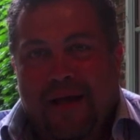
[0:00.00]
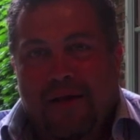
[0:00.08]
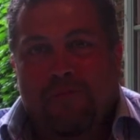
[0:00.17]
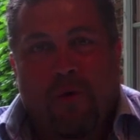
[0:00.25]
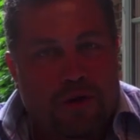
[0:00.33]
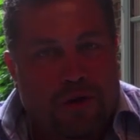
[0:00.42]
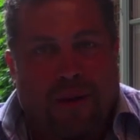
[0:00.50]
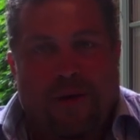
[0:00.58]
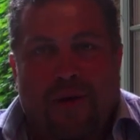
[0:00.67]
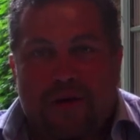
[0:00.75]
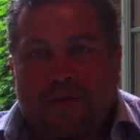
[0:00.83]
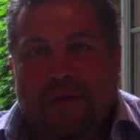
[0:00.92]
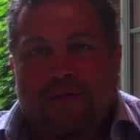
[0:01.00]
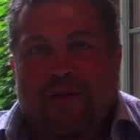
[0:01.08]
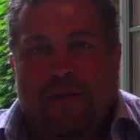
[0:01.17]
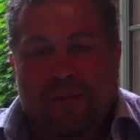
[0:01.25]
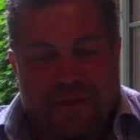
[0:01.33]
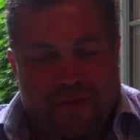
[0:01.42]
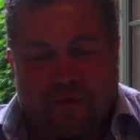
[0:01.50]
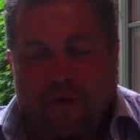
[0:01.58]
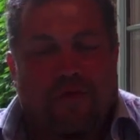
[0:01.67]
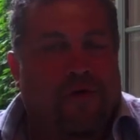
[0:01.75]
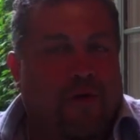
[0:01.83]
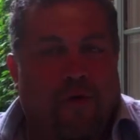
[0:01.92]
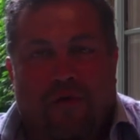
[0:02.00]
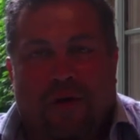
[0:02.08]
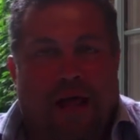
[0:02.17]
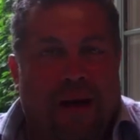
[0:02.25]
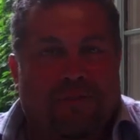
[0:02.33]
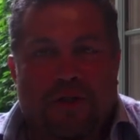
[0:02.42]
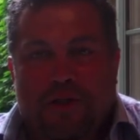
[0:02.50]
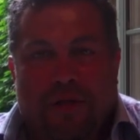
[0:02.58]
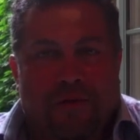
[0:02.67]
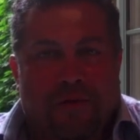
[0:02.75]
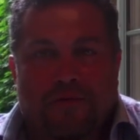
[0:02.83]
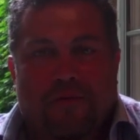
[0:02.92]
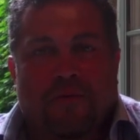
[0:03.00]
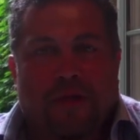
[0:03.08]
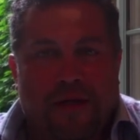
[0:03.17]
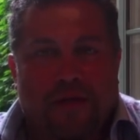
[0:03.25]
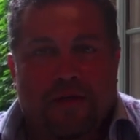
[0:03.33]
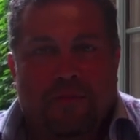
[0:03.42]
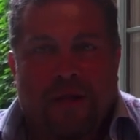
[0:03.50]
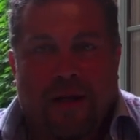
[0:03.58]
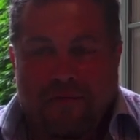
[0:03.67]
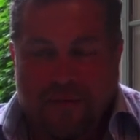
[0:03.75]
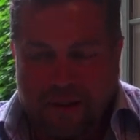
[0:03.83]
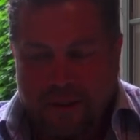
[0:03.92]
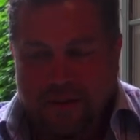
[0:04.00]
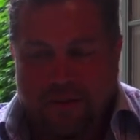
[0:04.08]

most of my restaurant developments has overlapped each other for years, but ever since